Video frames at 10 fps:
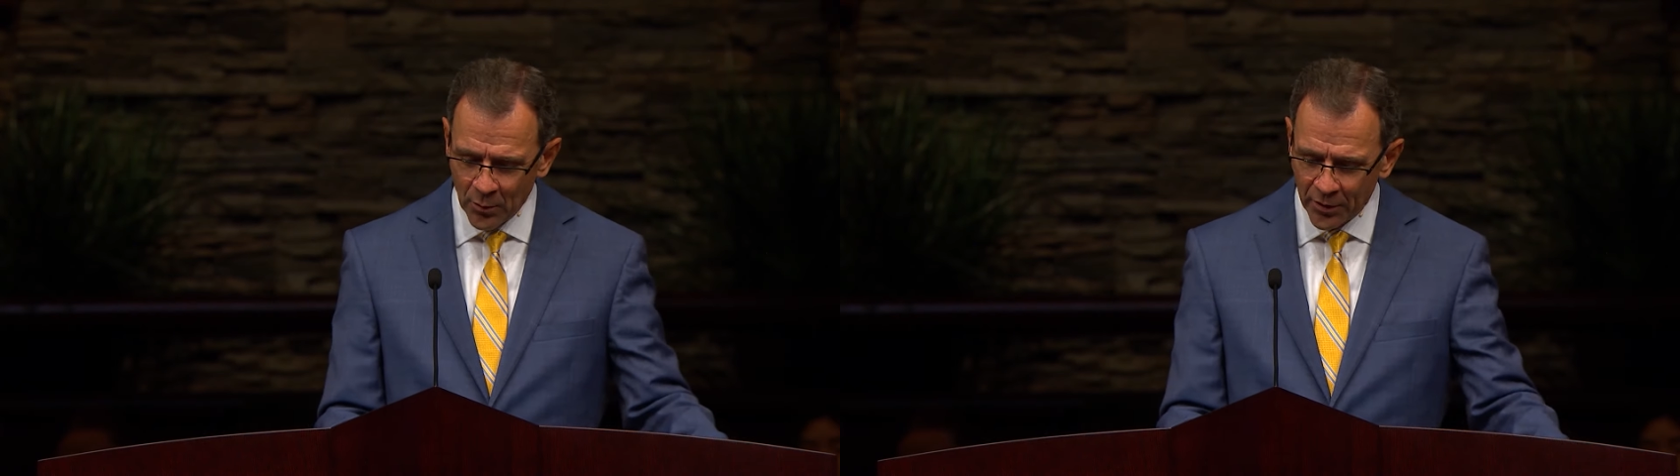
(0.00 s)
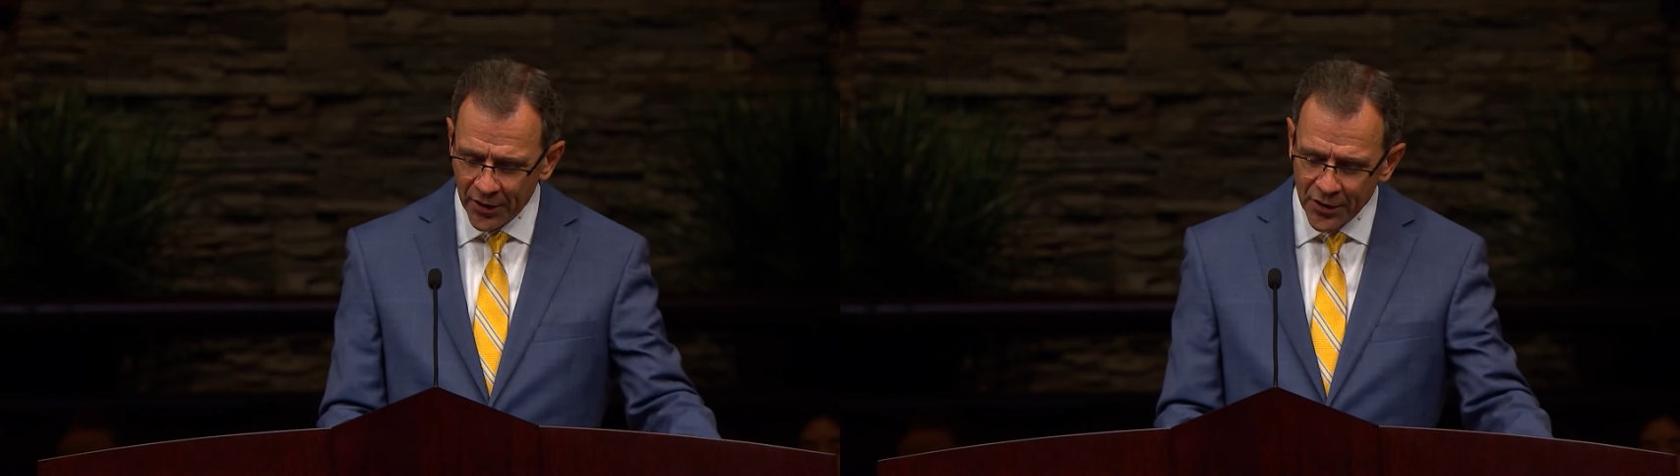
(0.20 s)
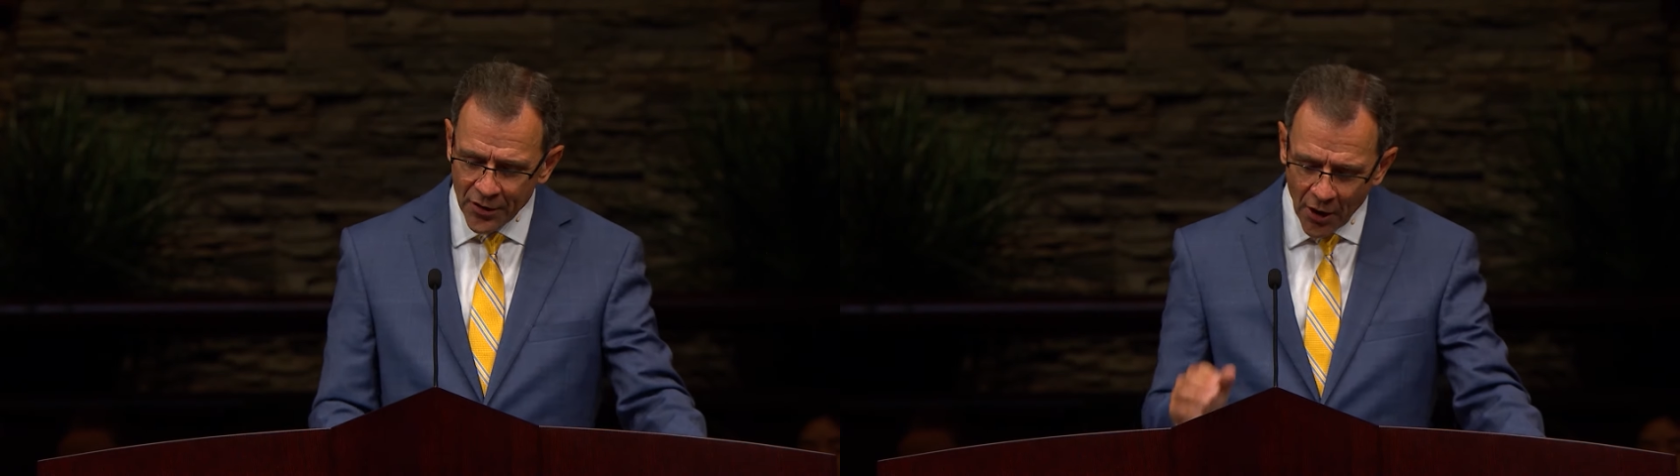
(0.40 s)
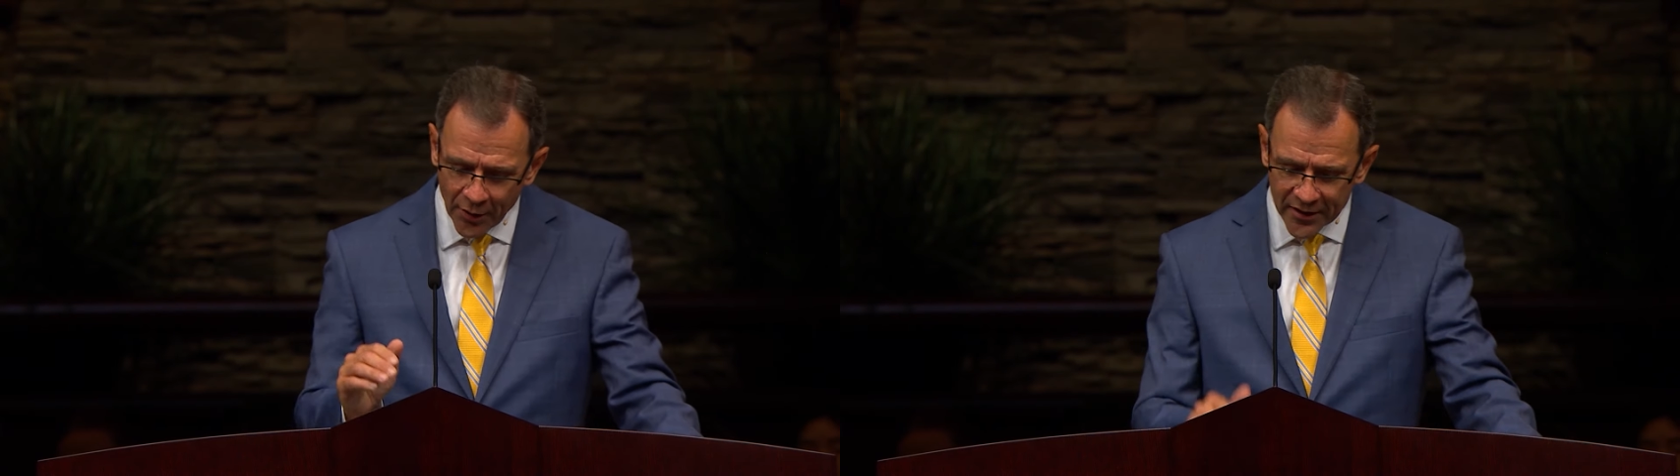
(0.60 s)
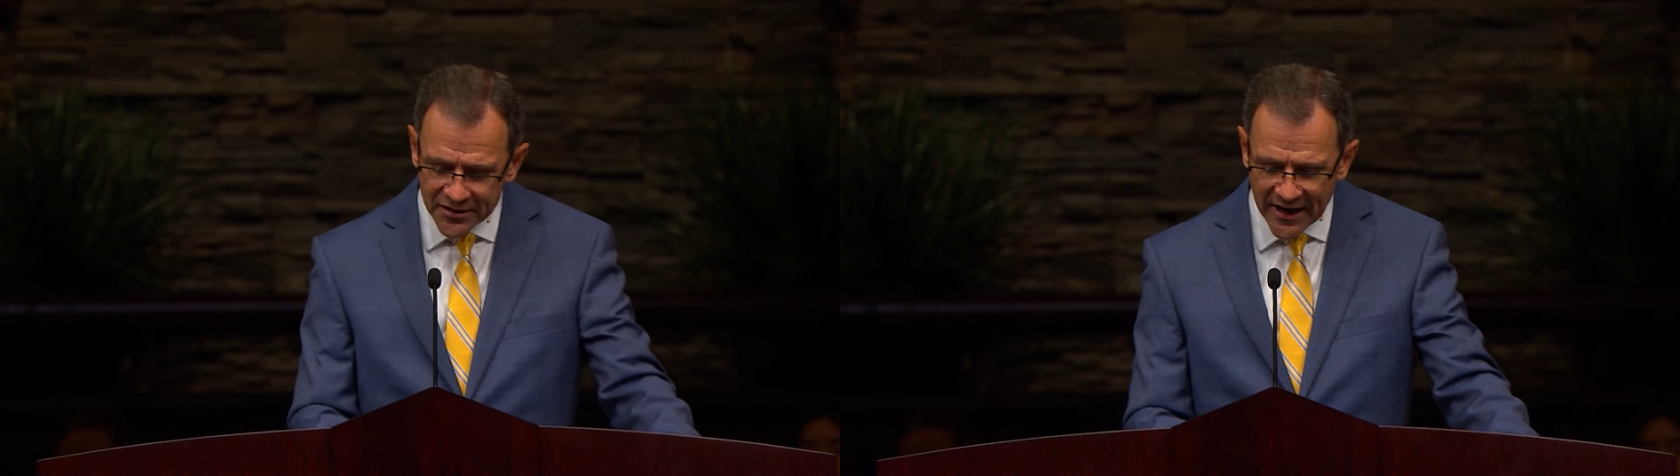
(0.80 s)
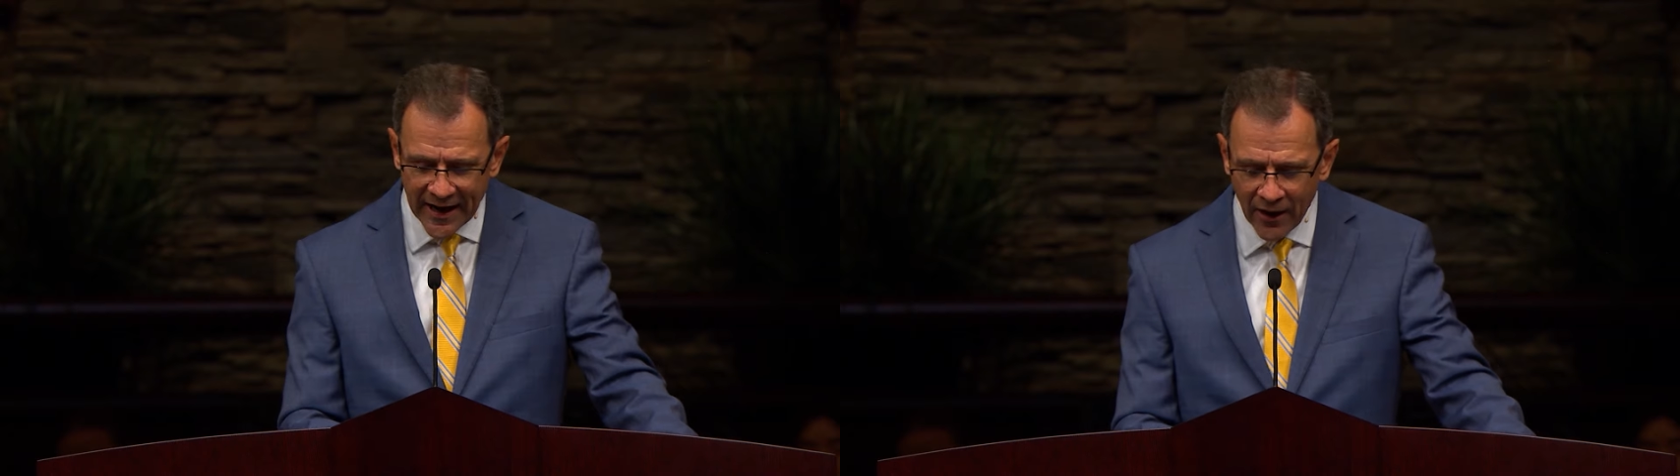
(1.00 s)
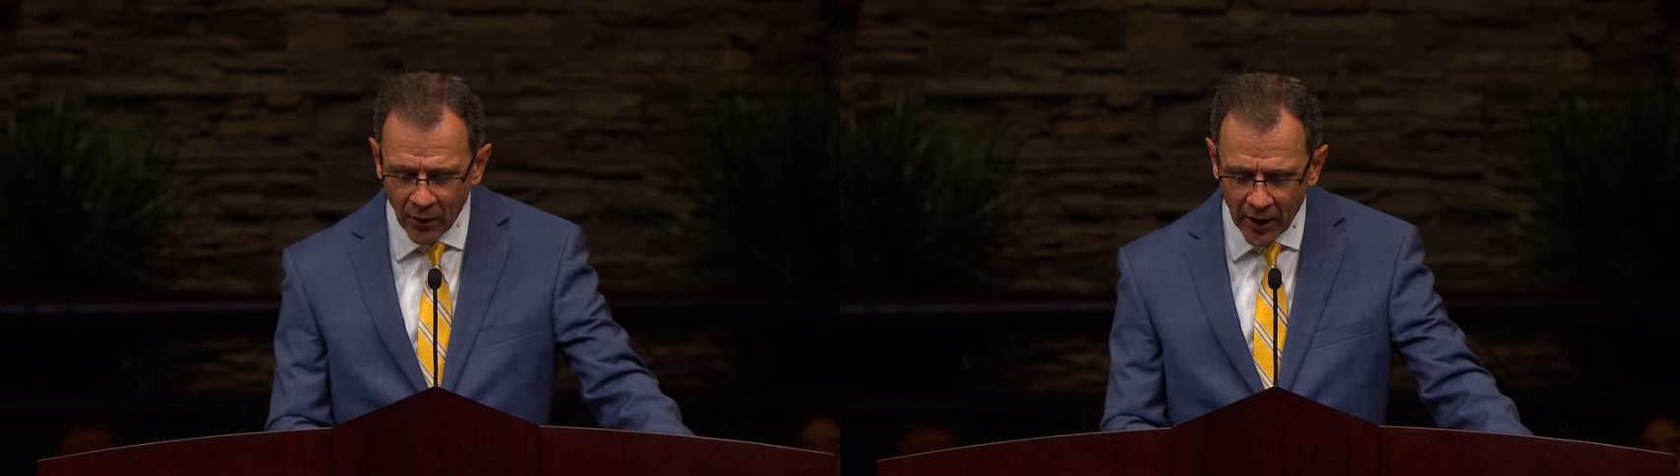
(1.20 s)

we're going to notice how